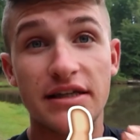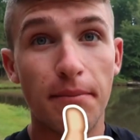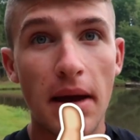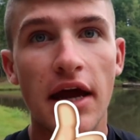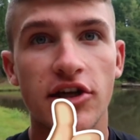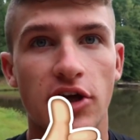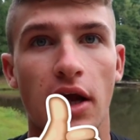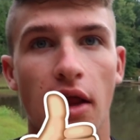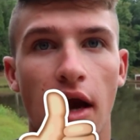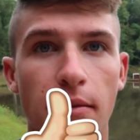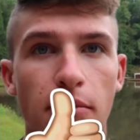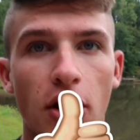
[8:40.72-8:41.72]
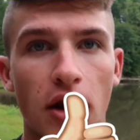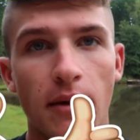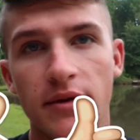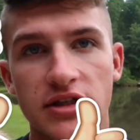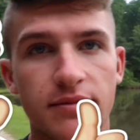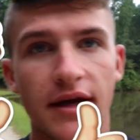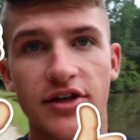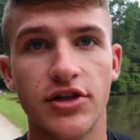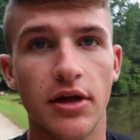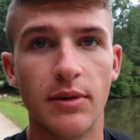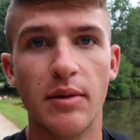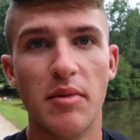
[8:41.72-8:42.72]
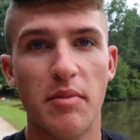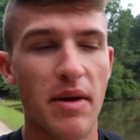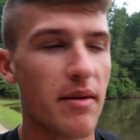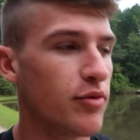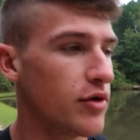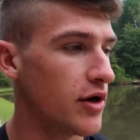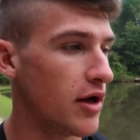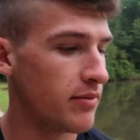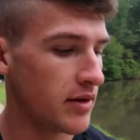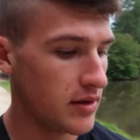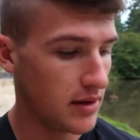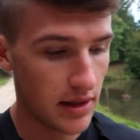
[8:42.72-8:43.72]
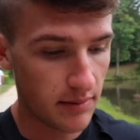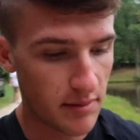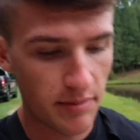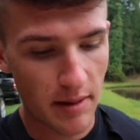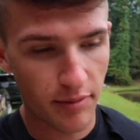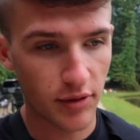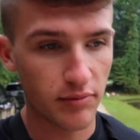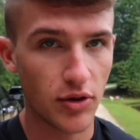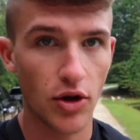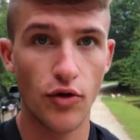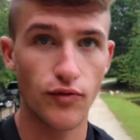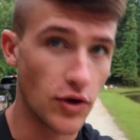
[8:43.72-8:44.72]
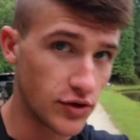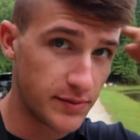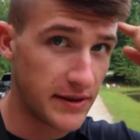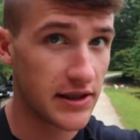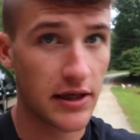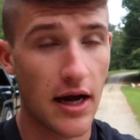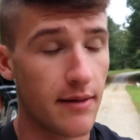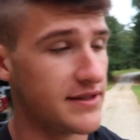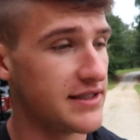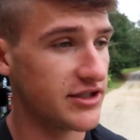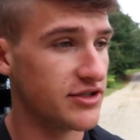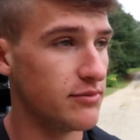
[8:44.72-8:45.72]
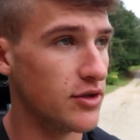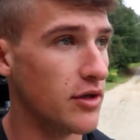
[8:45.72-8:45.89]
smash that like button. I mean, smash it up, lemon pepper it up. Lemon pepper it below. Roast me in the comment section